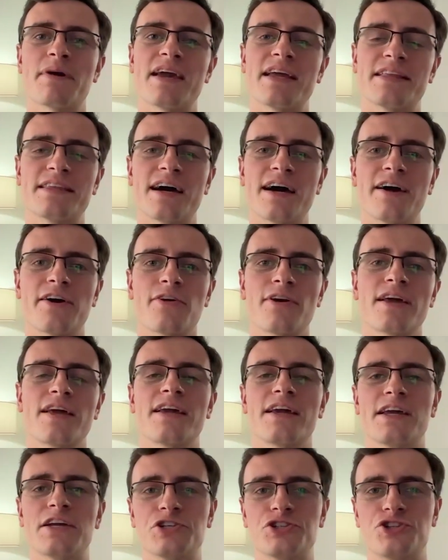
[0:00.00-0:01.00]

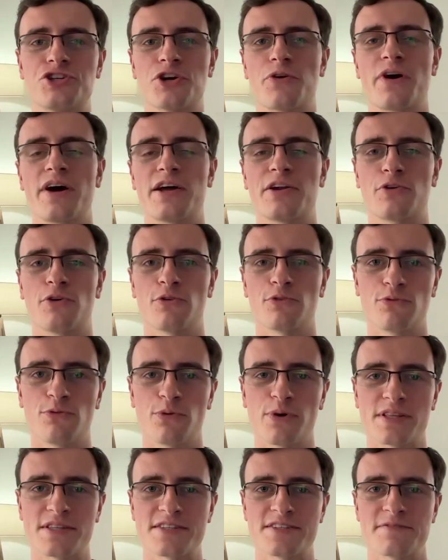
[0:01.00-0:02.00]
entirely in Jira and
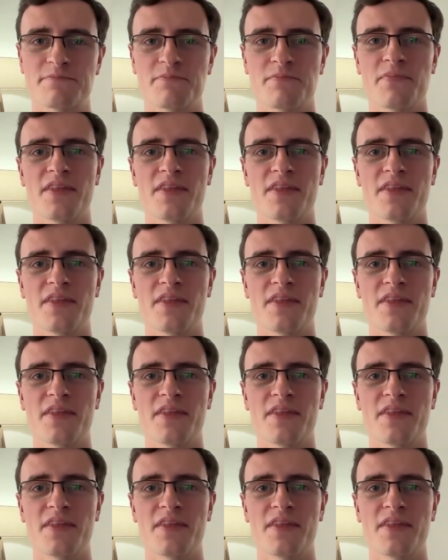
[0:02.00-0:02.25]
Confluence.